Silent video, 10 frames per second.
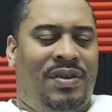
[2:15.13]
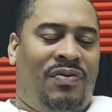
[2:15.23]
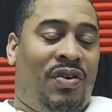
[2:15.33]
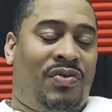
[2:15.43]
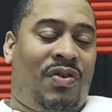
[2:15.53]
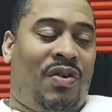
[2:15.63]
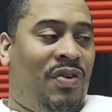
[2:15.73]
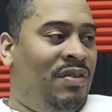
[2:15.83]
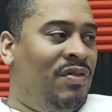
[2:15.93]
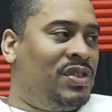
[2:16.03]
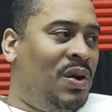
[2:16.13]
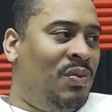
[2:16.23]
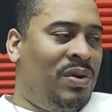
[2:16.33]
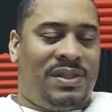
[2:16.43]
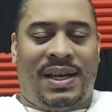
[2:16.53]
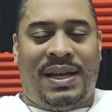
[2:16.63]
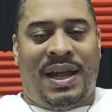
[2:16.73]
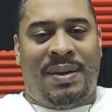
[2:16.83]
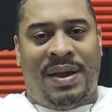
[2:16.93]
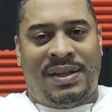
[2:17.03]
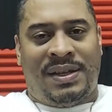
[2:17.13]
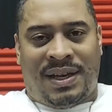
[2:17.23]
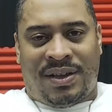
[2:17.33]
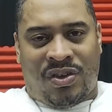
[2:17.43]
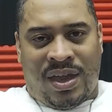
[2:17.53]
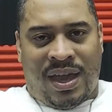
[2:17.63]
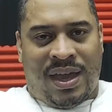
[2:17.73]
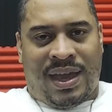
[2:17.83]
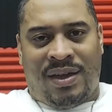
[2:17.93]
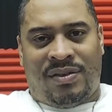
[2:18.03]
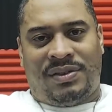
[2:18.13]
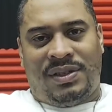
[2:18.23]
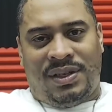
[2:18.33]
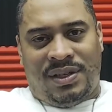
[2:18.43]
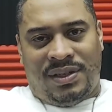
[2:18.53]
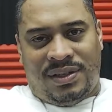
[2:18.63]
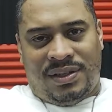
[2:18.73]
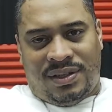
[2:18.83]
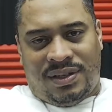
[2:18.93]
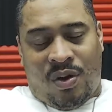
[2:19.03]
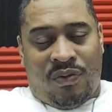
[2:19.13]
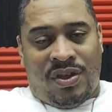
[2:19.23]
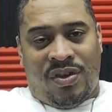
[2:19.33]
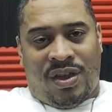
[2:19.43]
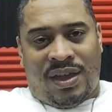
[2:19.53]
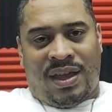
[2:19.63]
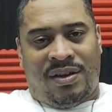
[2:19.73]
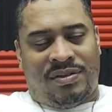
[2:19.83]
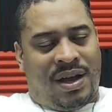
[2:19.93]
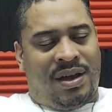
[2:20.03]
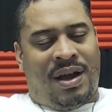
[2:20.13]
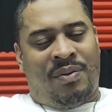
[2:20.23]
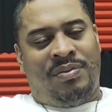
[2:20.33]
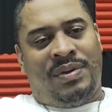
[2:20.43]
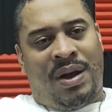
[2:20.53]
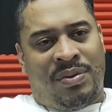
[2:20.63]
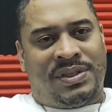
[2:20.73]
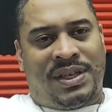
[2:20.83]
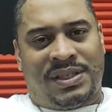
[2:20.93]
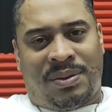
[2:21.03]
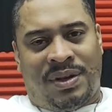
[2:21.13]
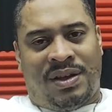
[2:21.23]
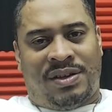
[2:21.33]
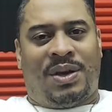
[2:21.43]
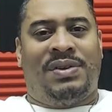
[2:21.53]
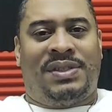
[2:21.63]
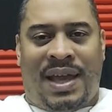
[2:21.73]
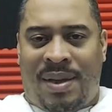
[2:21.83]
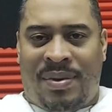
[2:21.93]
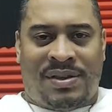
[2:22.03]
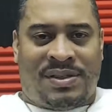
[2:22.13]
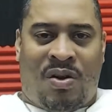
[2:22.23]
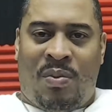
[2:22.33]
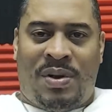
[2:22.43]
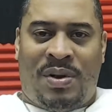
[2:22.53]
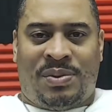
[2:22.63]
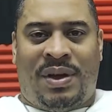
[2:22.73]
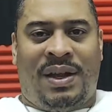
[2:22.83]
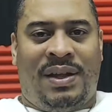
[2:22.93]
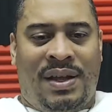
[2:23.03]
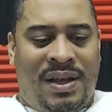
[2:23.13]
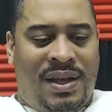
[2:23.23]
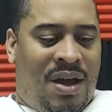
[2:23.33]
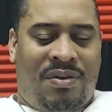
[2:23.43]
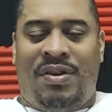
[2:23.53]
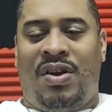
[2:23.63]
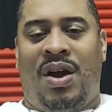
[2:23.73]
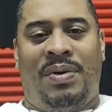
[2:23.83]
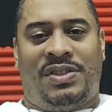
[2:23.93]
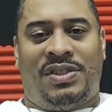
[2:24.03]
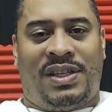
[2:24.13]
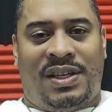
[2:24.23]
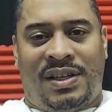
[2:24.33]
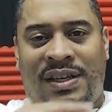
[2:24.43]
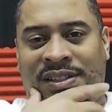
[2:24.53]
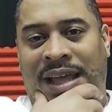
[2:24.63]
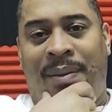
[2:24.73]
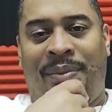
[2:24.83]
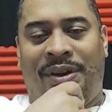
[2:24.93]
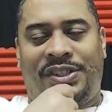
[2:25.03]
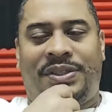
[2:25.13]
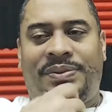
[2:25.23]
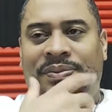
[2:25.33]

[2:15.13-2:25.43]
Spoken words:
First of all, Freddie Roach, I wouldn't say that. It made it sound like you can't count. Hopefully you can count. I would have said something else. I would have said, hey, man, it's a whole bunch of money. I don't even know how much is here. It's that much.